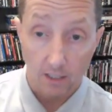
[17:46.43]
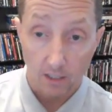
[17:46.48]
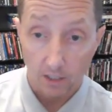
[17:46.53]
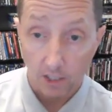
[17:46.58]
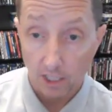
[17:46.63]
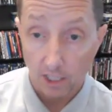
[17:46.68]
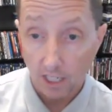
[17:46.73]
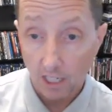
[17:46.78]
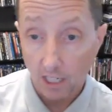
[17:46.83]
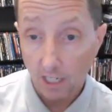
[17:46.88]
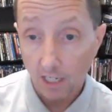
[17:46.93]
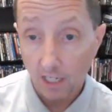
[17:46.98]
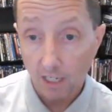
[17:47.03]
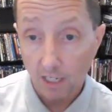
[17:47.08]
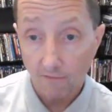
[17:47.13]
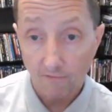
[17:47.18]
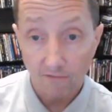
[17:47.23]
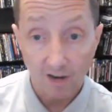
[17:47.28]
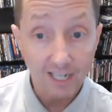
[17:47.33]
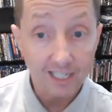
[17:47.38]
she
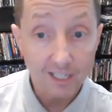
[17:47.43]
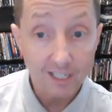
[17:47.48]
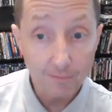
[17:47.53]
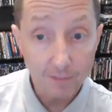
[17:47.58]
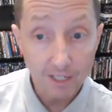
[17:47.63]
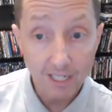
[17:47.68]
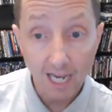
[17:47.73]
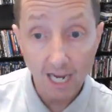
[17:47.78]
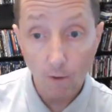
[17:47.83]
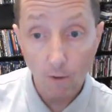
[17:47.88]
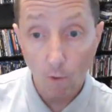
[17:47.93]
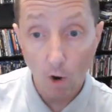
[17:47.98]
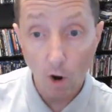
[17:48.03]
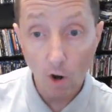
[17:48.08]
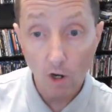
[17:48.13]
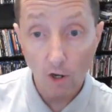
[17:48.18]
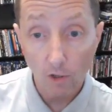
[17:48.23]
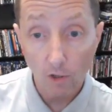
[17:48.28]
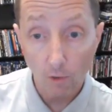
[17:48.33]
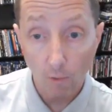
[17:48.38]
invites him to take a
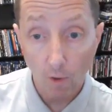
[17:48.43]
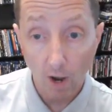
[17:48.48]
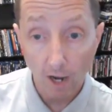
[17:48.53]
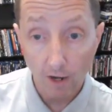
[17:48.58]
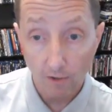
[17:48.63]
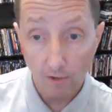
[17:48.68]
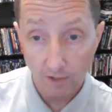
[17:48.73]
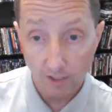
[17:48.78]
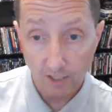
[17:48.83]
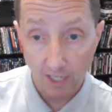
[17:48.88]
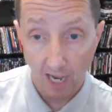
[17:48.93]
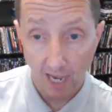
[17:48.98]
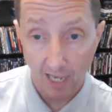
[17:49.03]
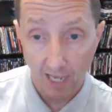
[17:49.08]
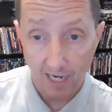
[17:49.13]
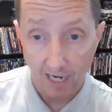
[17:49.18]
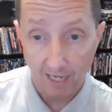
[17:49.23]
walk on the wild side,